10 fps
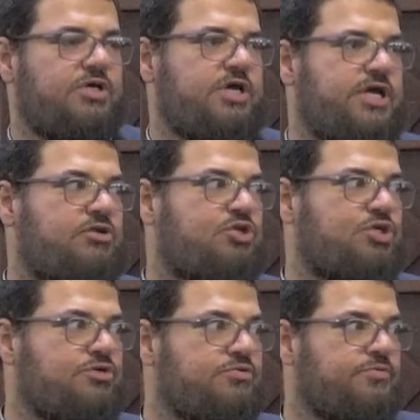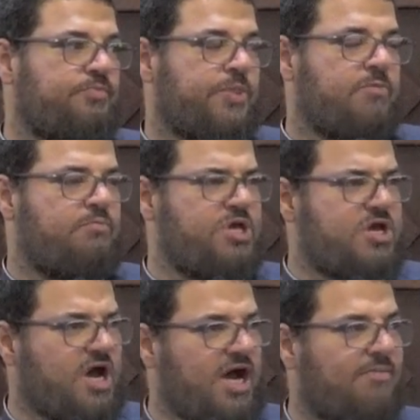and to be
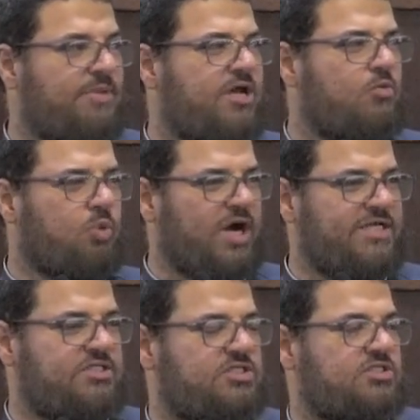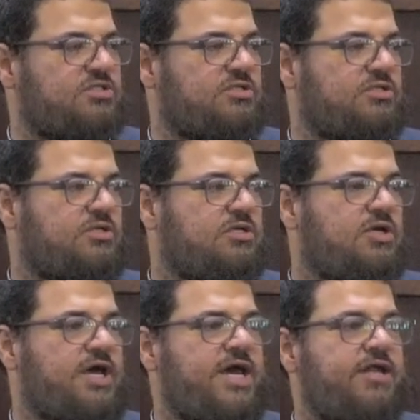calm and wise,
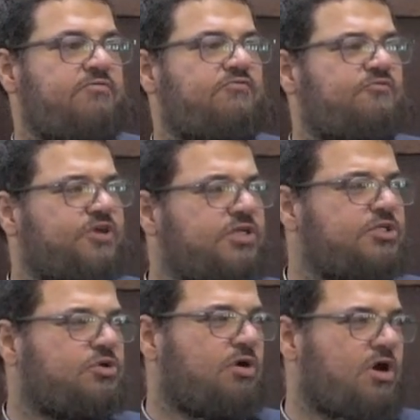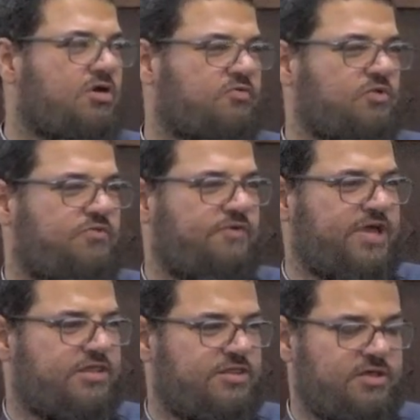and fill your heart with
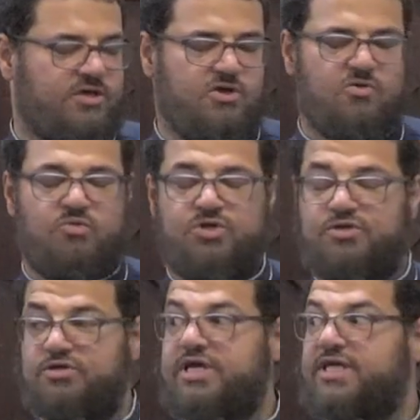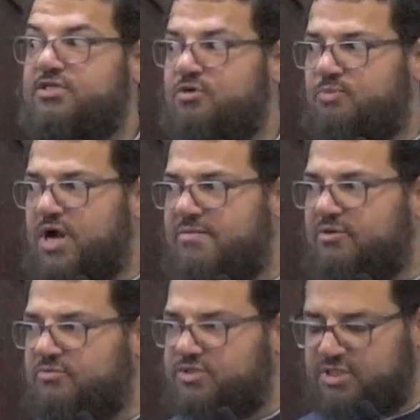faith when you look at your
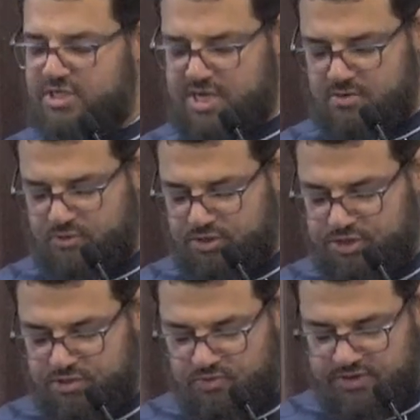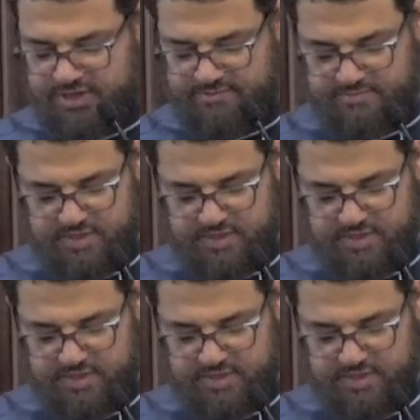problems and when you deal with them.